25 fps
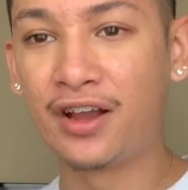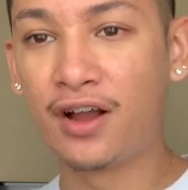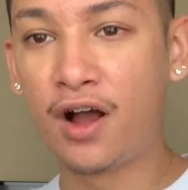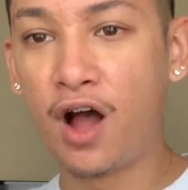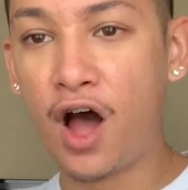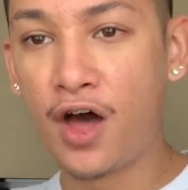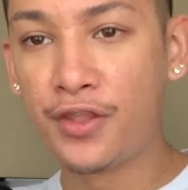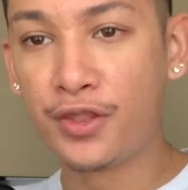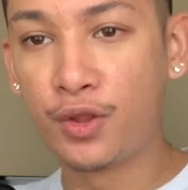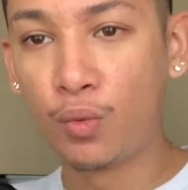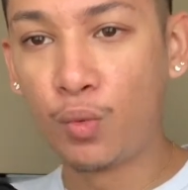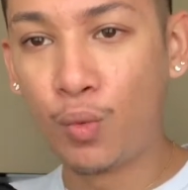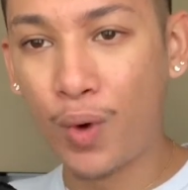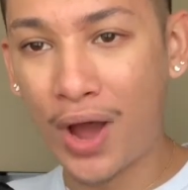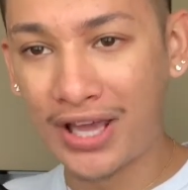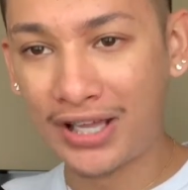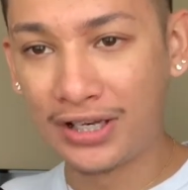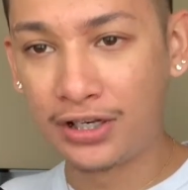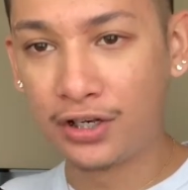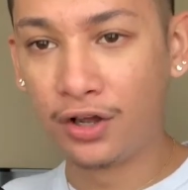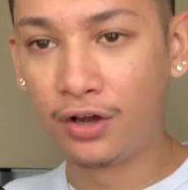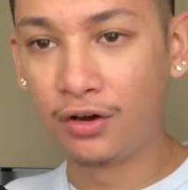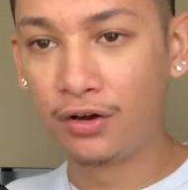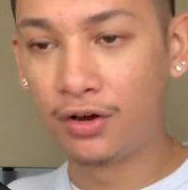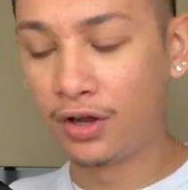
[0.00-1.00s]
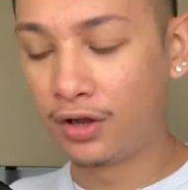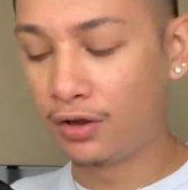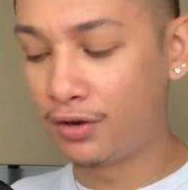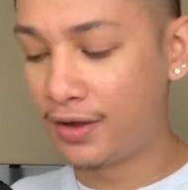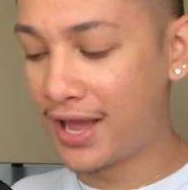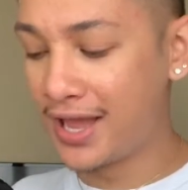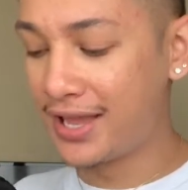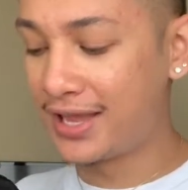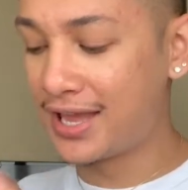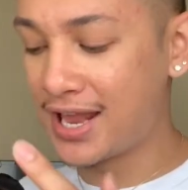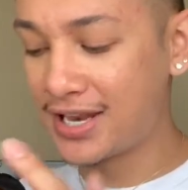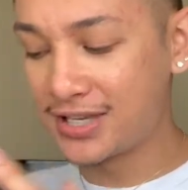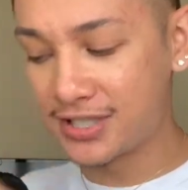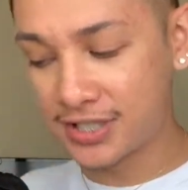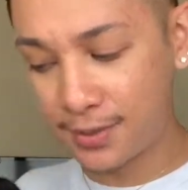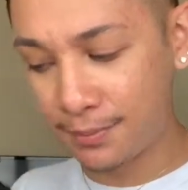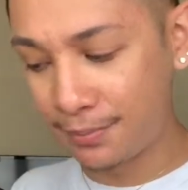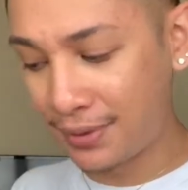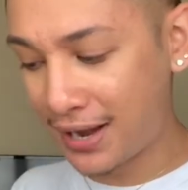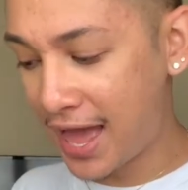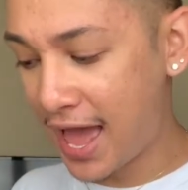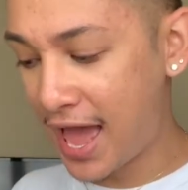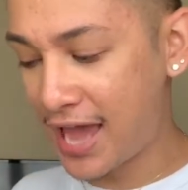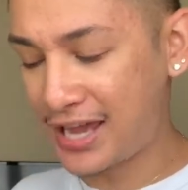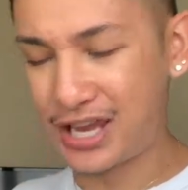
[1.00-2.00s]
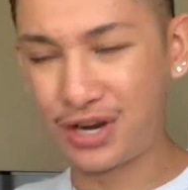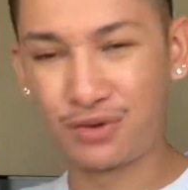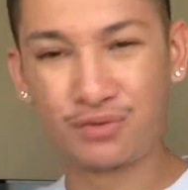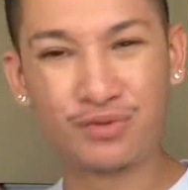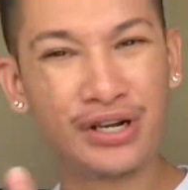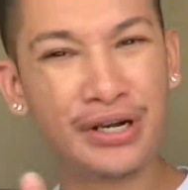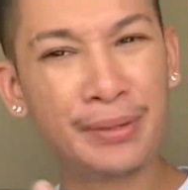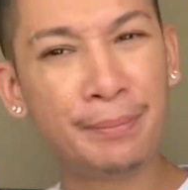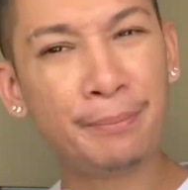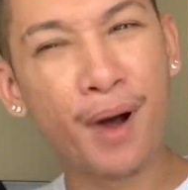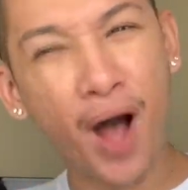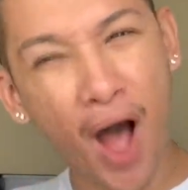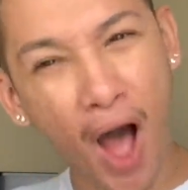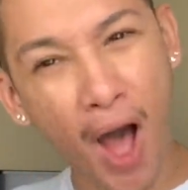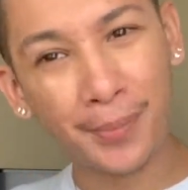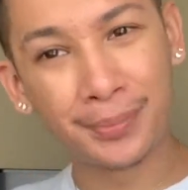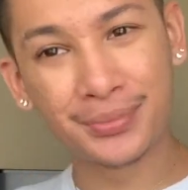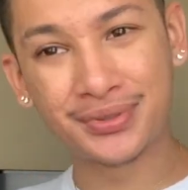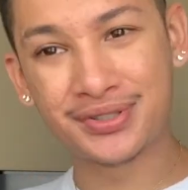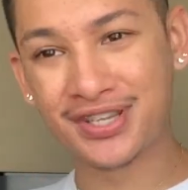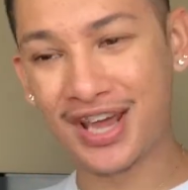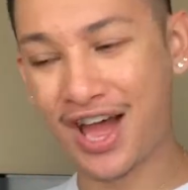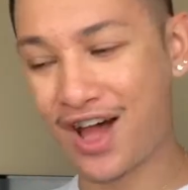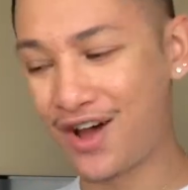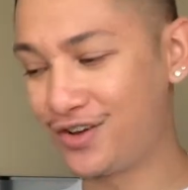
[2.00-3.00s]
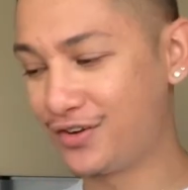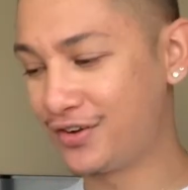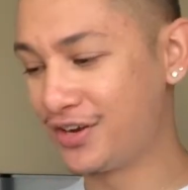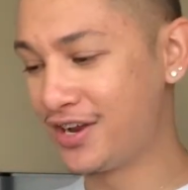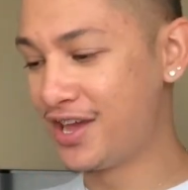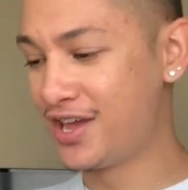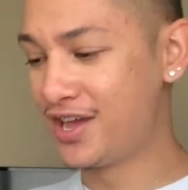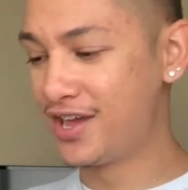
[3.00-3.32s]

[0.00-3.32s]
on the white logo against the black, it really pops out.